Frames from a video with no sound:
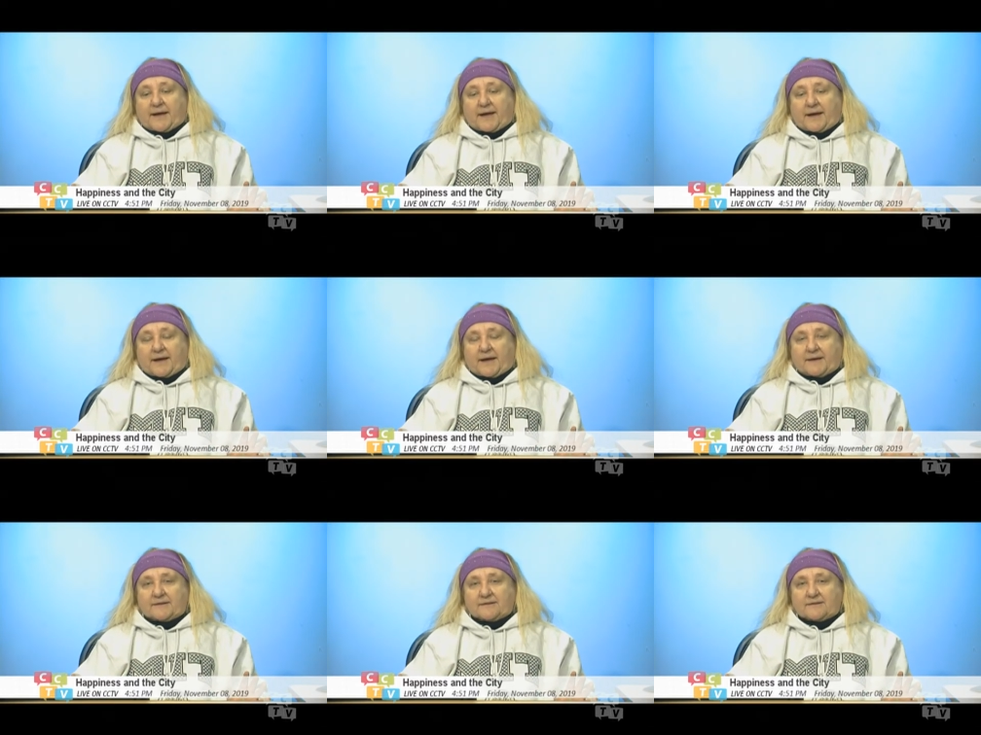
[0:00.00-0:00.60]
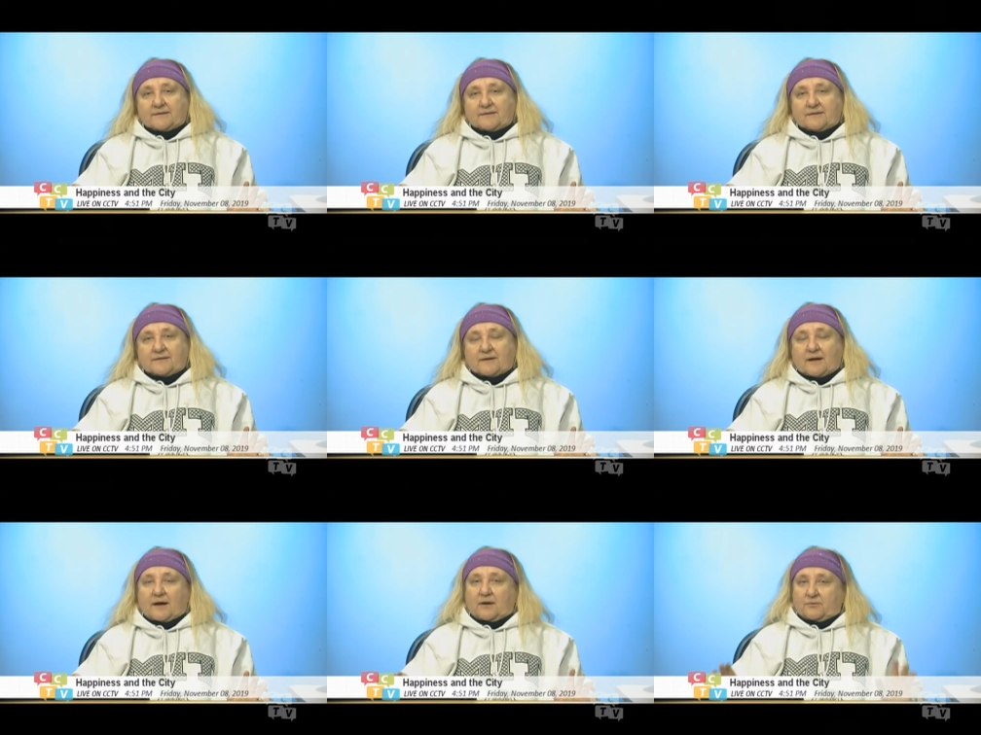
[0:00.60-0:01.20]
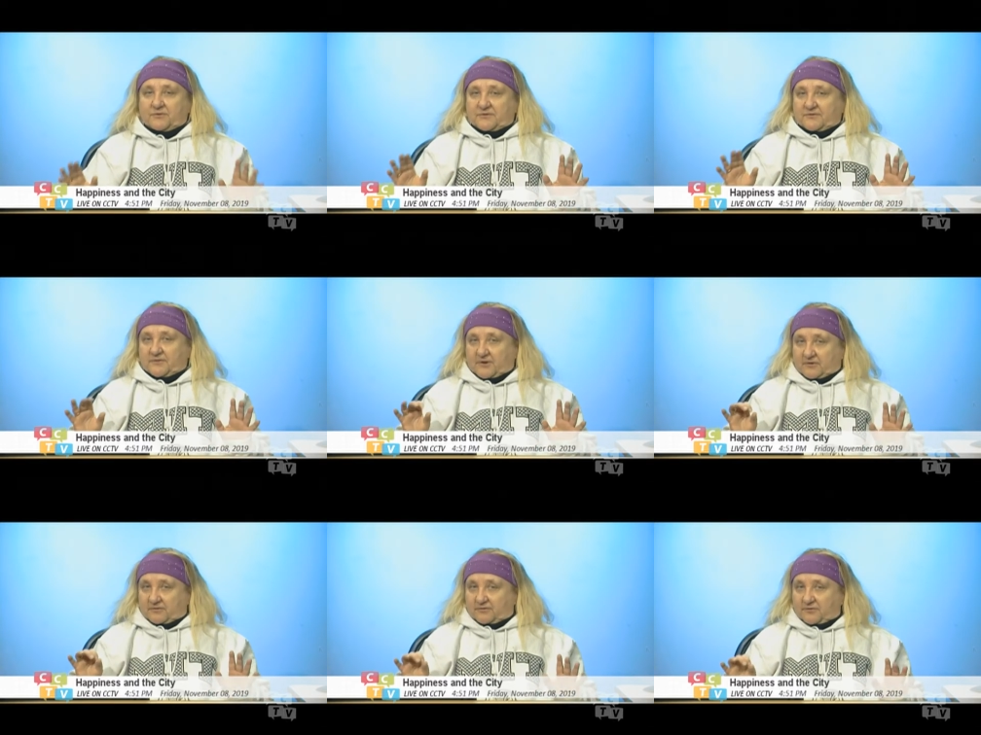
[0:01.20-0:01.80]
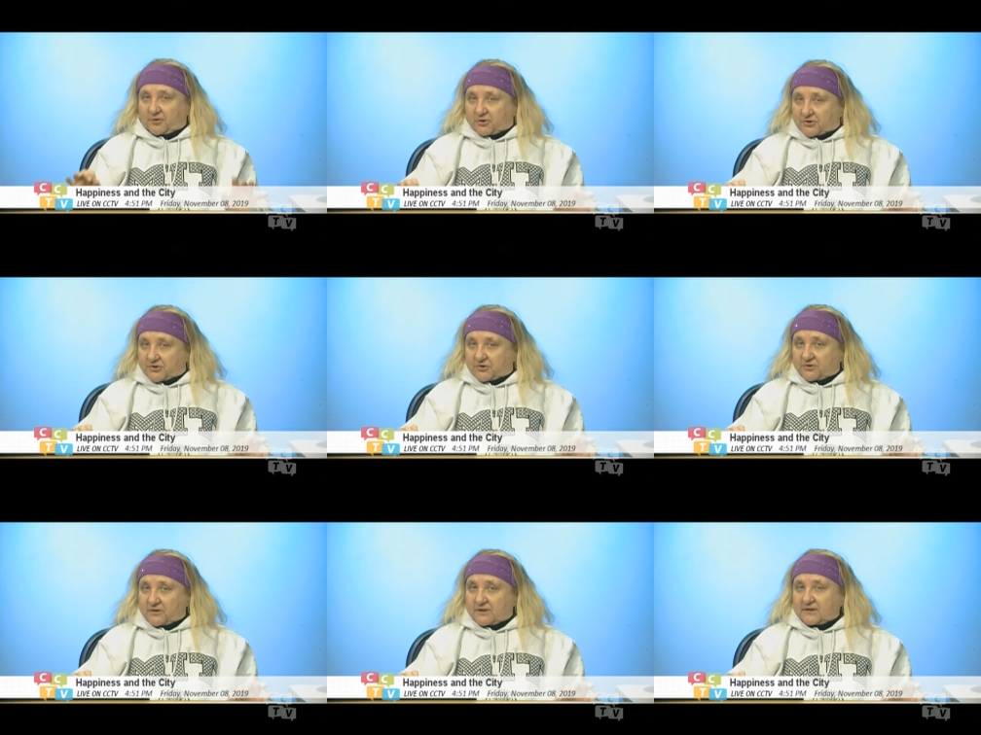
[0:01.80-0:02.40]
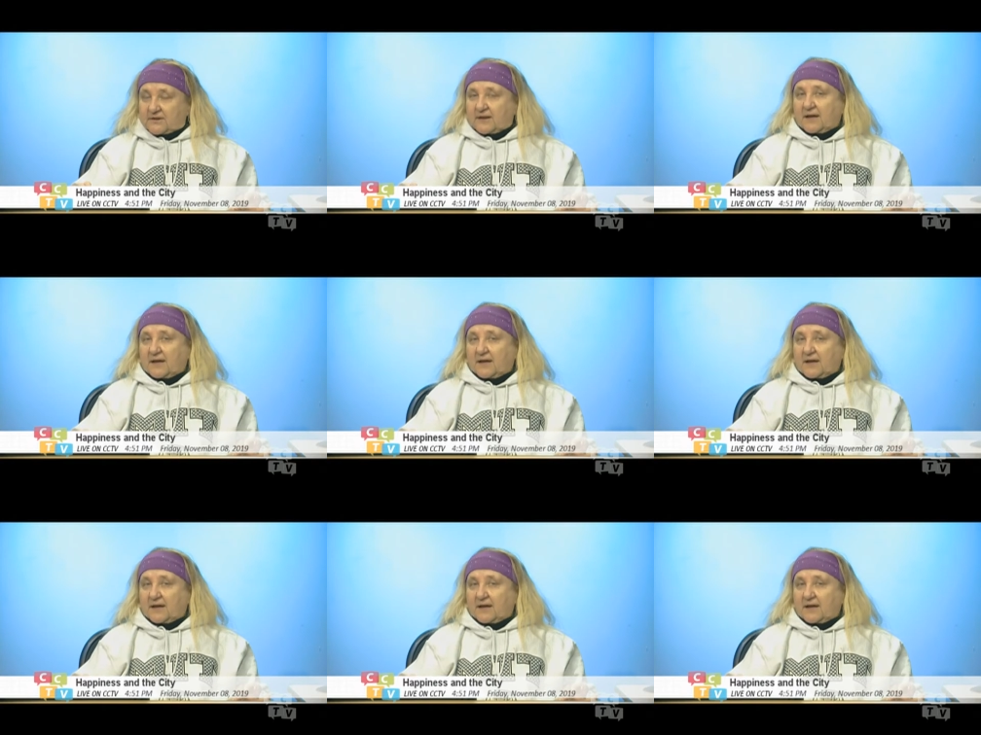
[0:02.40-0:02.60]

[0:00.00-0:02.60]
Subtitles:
And I was very fortunate.